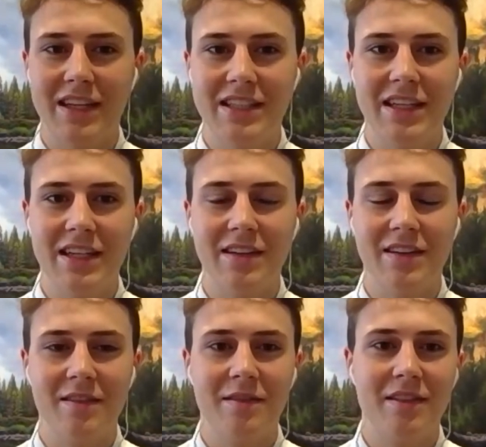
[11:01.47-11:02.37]
easy to
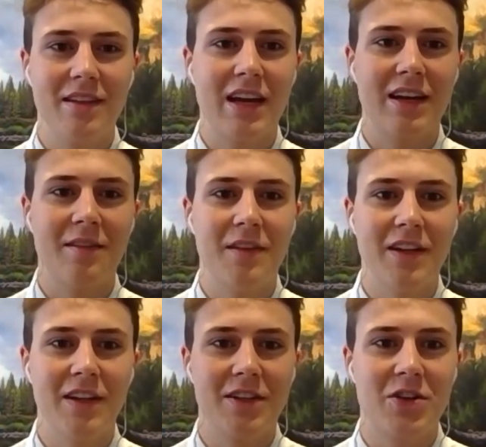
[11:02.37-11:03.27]
kind of
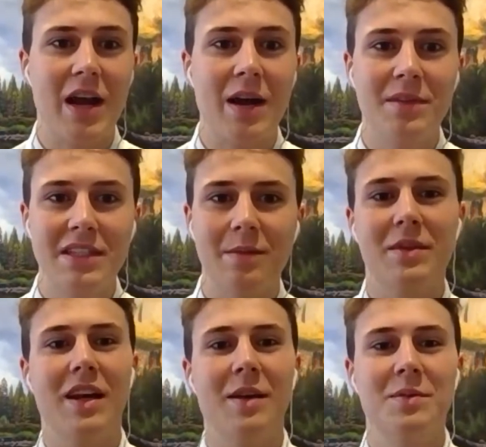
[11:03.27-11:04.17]
feel trapped
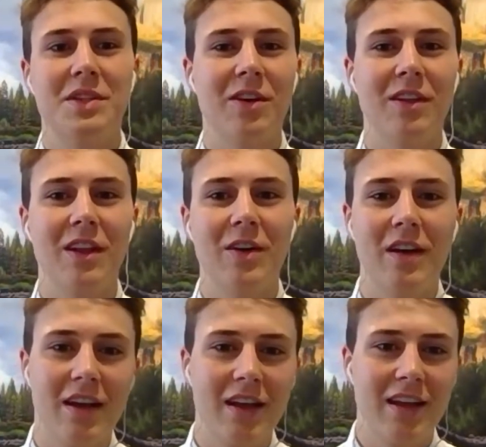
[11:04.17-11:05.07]
sometimes or
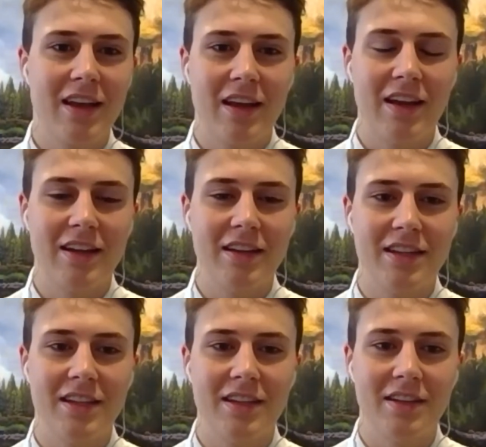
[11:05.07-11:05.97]
alone.
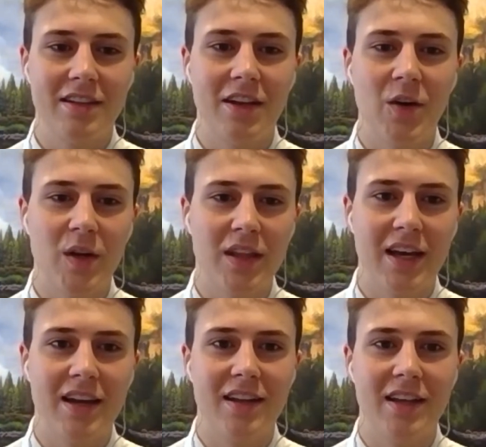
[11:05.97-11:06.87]
And knowing
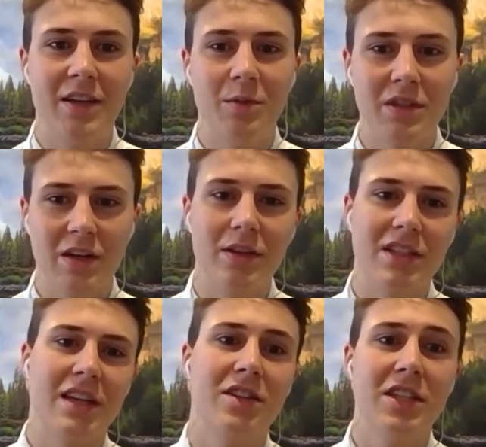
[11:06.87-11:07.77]
that he was
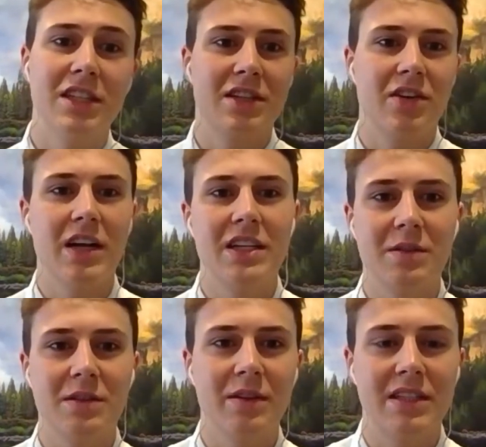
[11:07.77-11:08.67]
always there, Jesus Christ
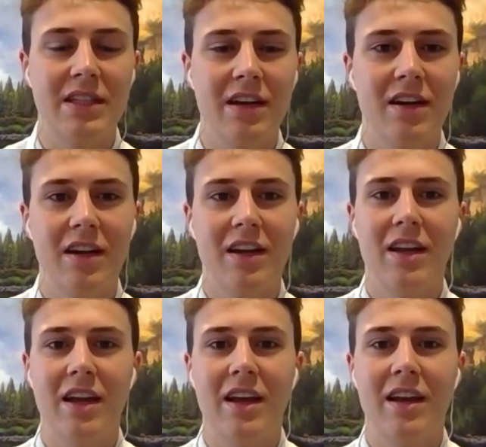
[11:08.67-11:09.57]
was always there,
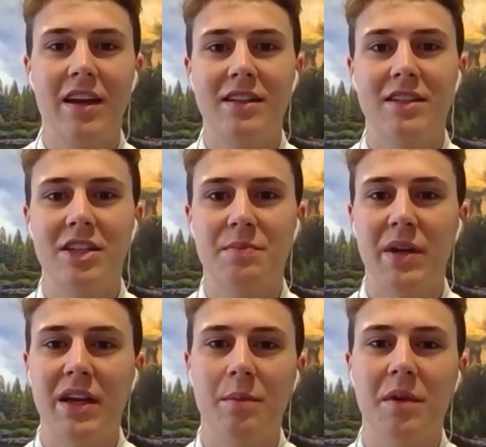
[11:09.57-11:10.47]
and just
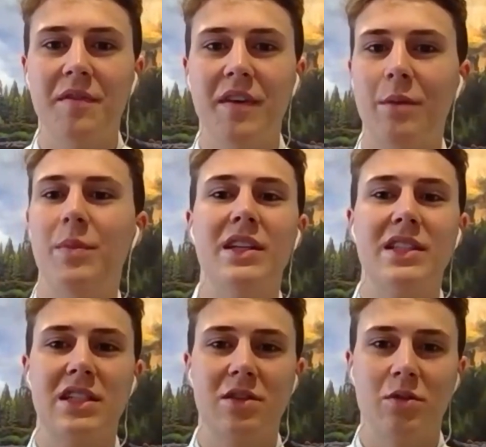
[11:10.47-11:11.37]
being able to find
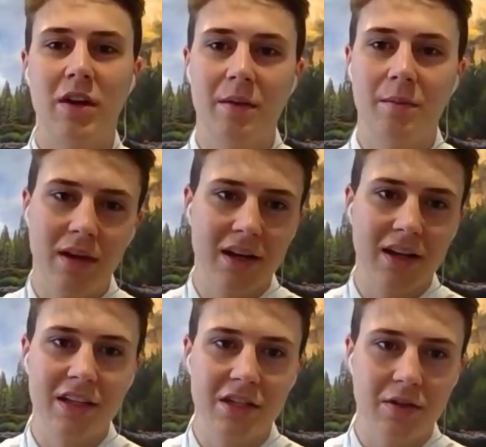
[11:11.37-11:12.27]
peace through him and
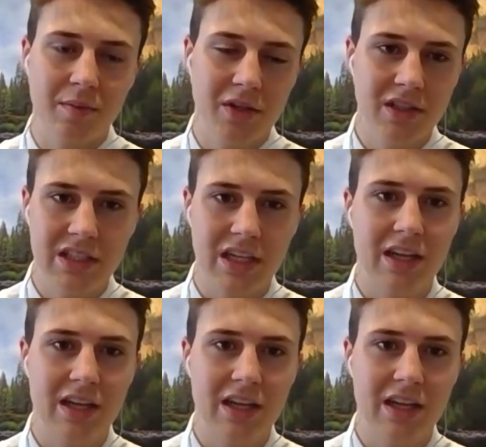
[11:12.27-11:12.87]
in the scriptures,